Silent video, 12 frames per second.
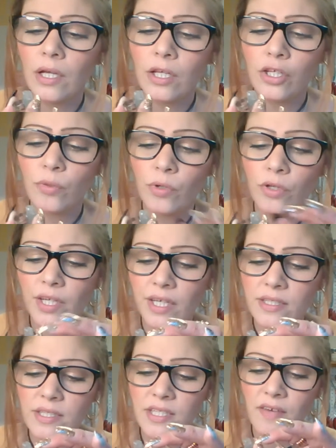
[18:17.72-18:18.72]
You will
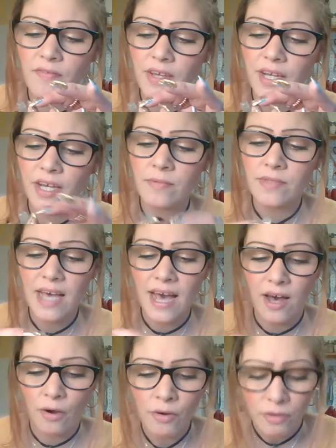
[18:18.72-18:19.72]
get stuff that comes
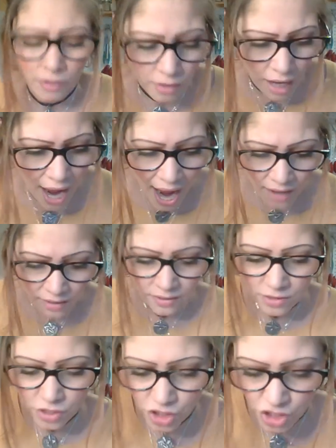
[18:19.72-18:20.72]
out. Ah!
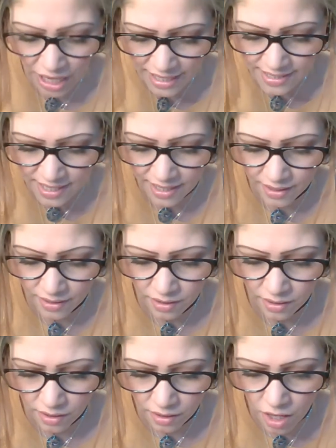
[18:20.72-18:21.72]
Shiza.
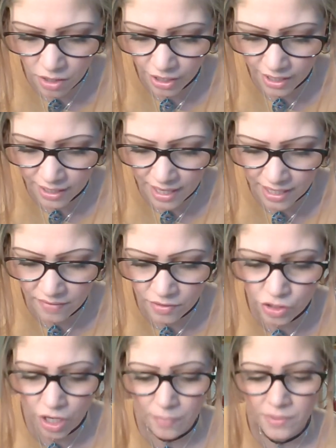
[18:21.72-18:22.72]
Oh, look at that. I even
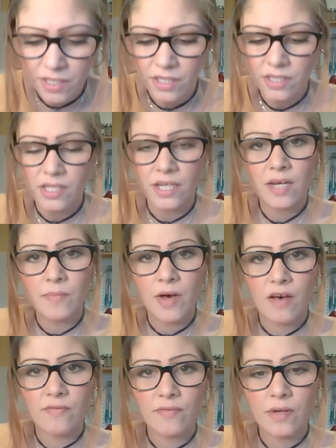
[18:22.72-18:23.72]
dropped it and it didn't come
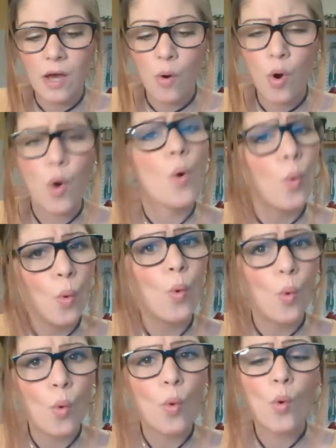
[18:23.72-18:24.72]
off.
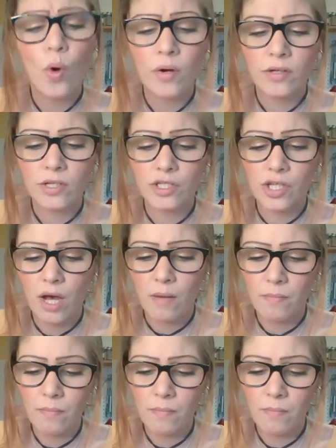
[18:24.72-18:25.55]
Good job.